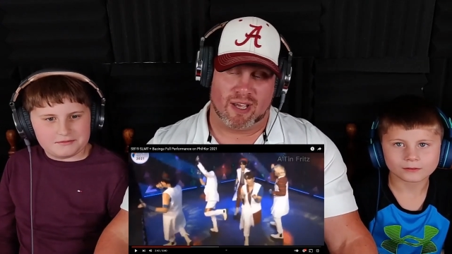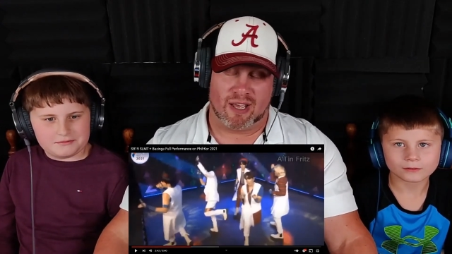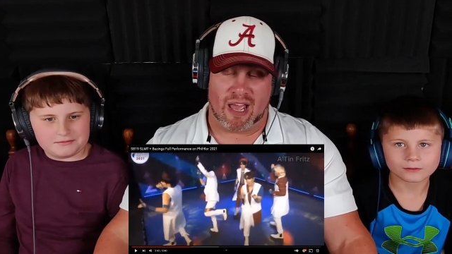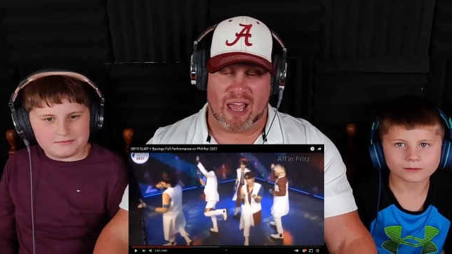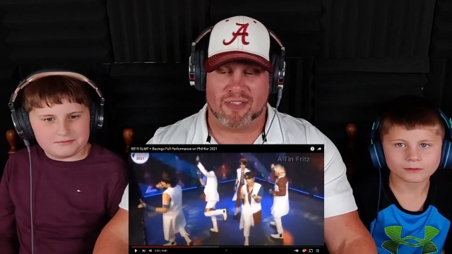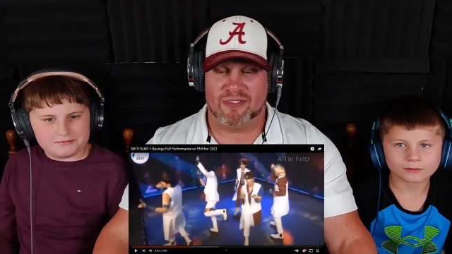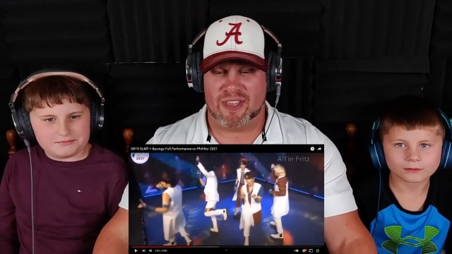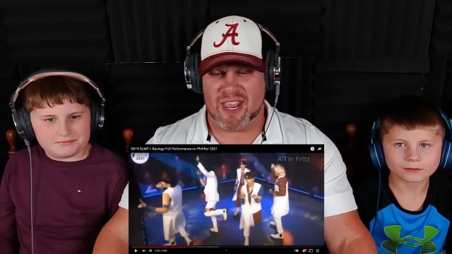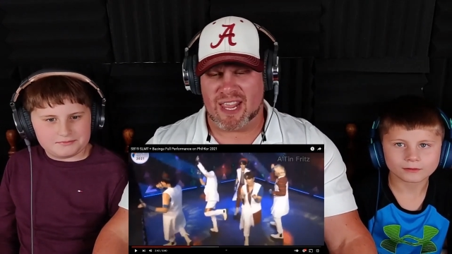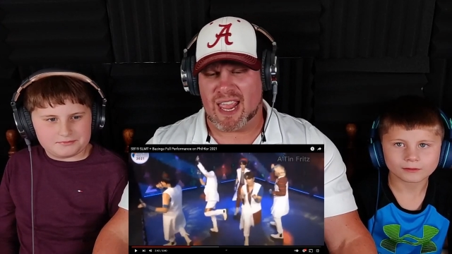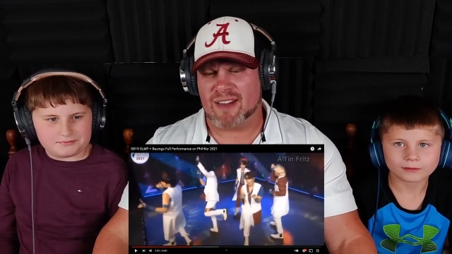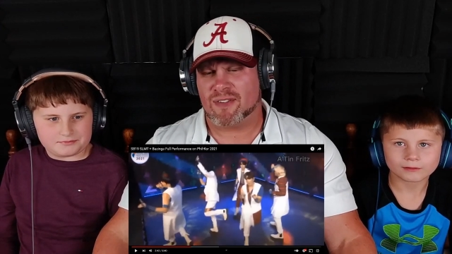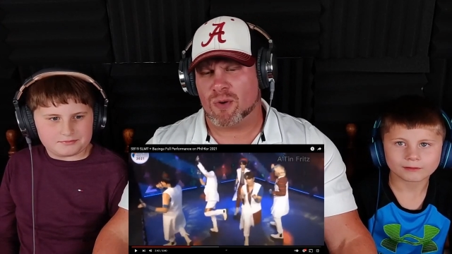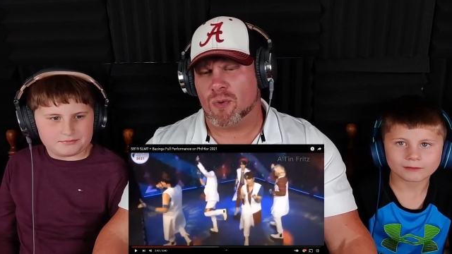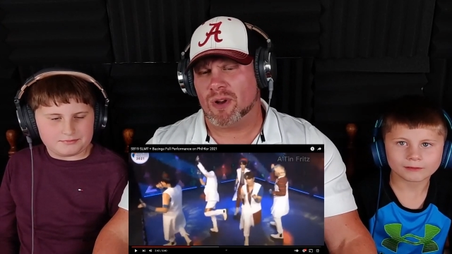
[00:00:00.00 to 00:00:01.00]
Speaker 1: I think
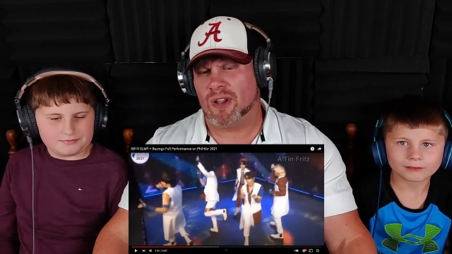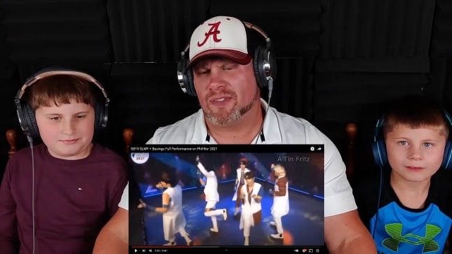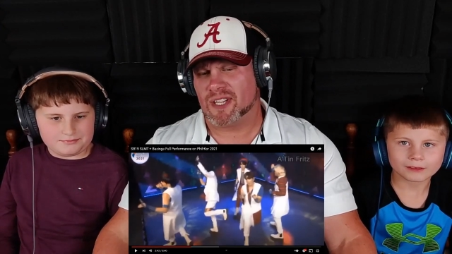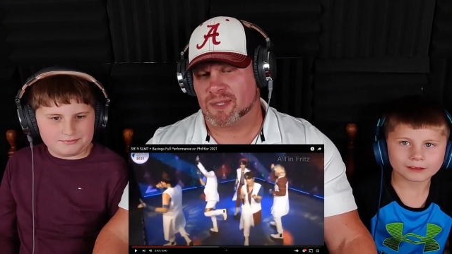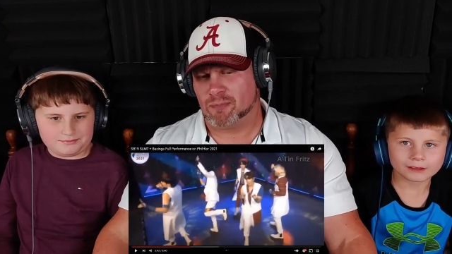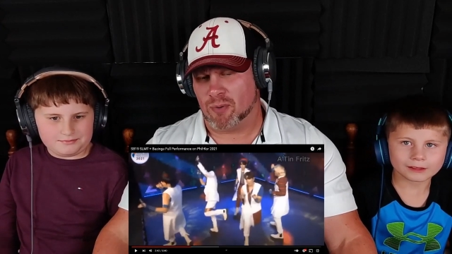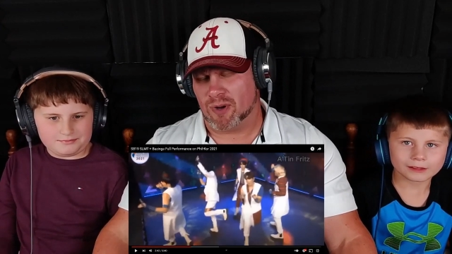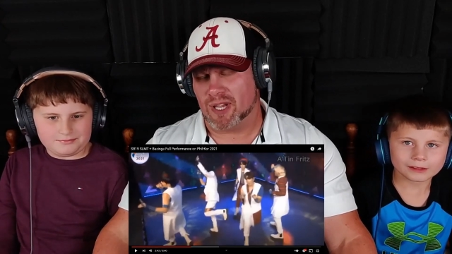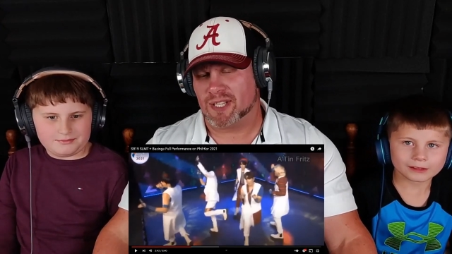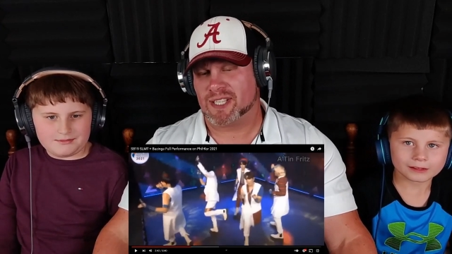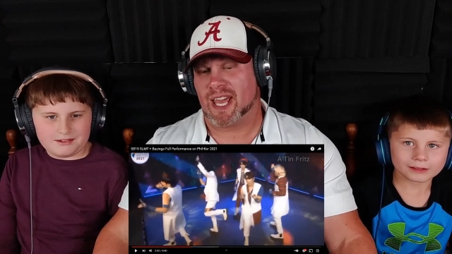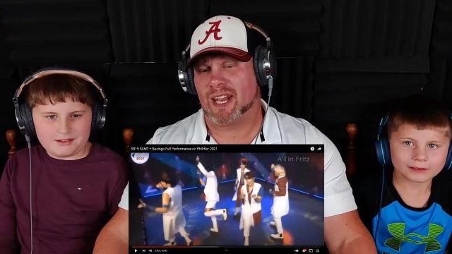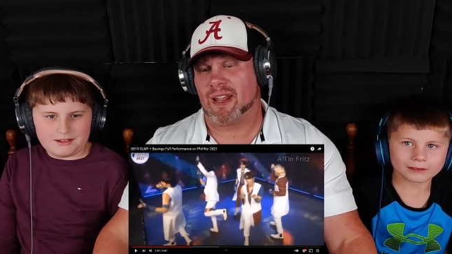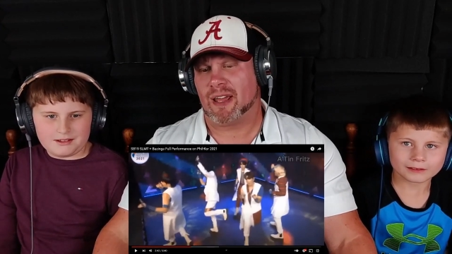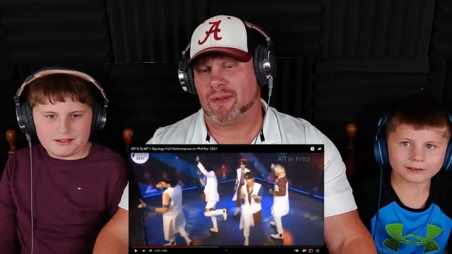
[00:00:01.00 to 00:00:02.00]
everyone at this point
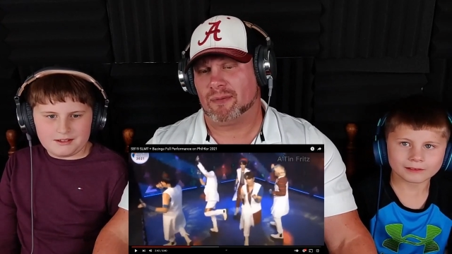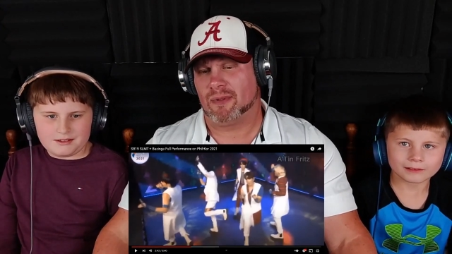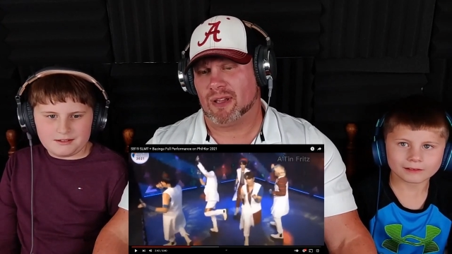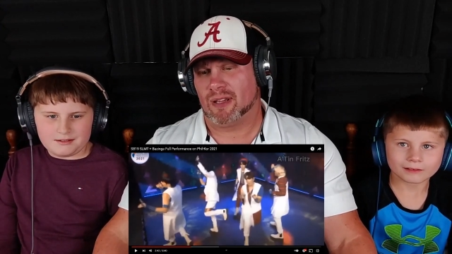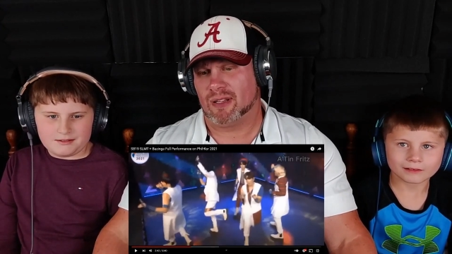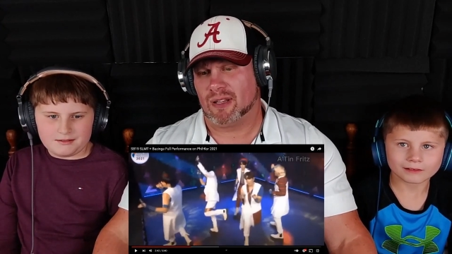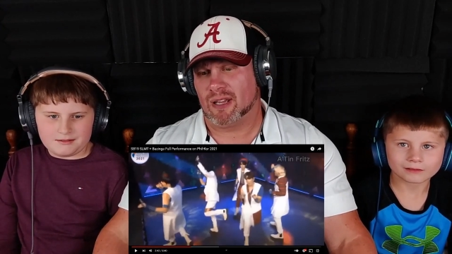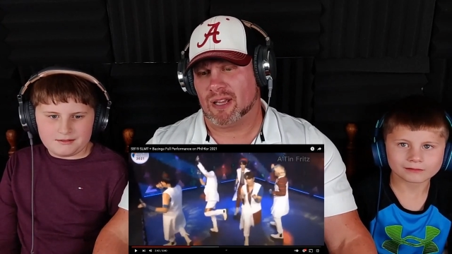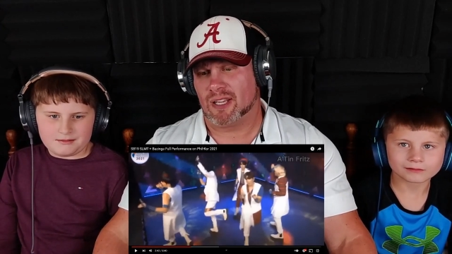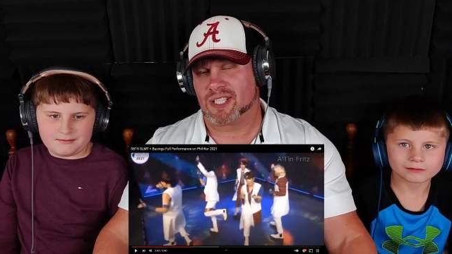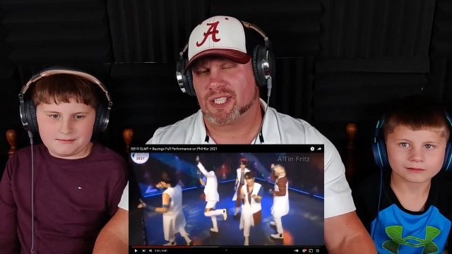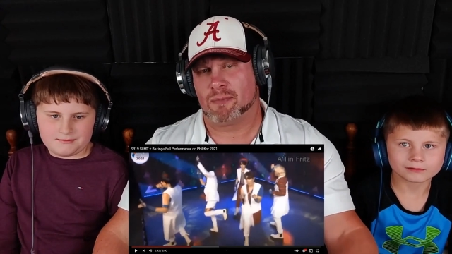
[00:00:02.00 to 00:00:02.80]
has had a